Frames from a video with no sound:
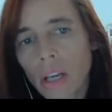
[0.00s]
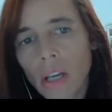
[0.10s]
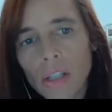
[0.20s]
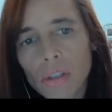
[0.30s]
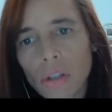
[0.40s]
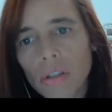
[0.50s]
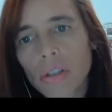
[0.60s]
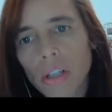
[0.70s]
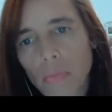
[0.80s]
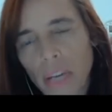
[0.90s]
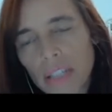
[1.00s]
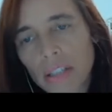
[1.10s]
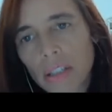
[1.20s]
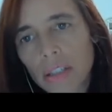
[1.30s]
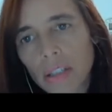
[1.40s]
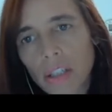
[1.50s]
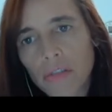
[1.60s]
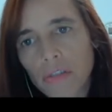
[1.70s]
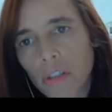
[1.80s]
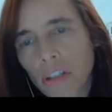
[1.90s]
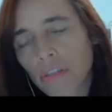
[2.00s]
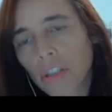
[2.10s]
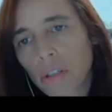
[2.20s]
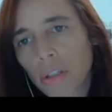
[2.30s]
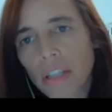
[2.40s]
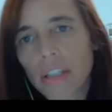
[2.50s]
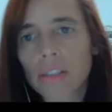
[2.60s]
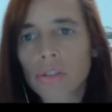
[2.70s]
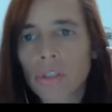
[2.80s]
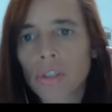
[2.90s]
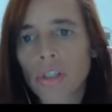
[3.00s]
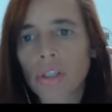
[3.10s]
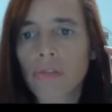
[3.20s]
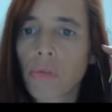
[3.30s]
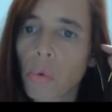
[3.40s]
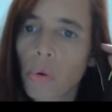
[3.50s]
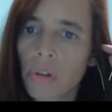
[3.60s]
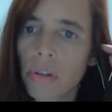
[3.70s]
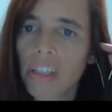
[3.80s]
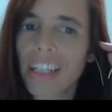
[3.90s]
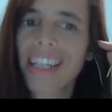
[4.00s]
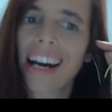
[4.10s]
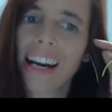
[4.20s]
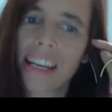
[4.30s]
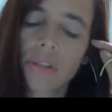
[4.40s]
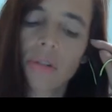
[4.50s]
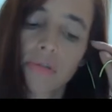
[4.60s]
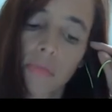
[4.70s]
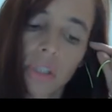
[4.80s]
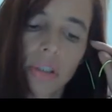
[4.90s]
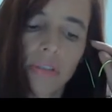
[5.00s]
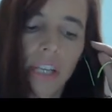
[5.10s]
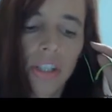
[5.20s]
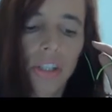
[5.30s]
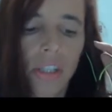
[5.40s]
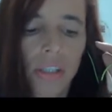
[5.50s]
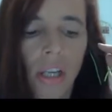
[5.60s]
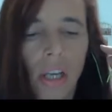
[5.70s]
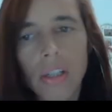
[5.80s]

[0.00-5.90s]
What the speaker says: So there are basically, if you have a look at literature, 4 kinds of motivation.